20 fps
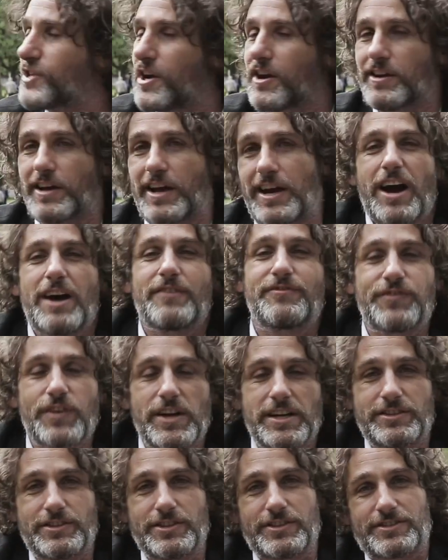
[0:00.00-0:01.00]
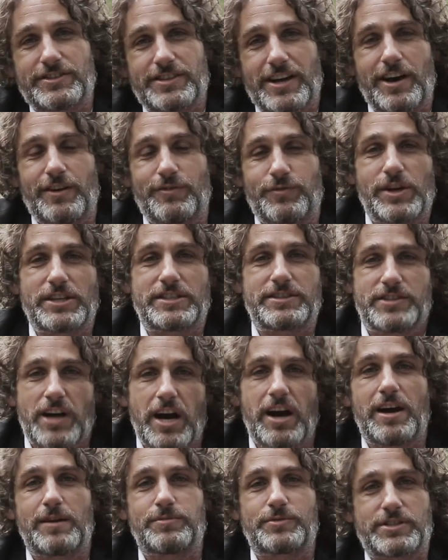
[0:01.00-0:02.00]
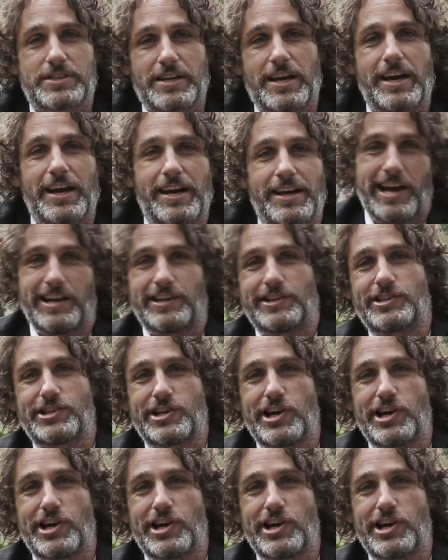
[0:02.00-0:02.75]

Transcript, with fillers: Charlie. Come friend yourself with Tom Stade and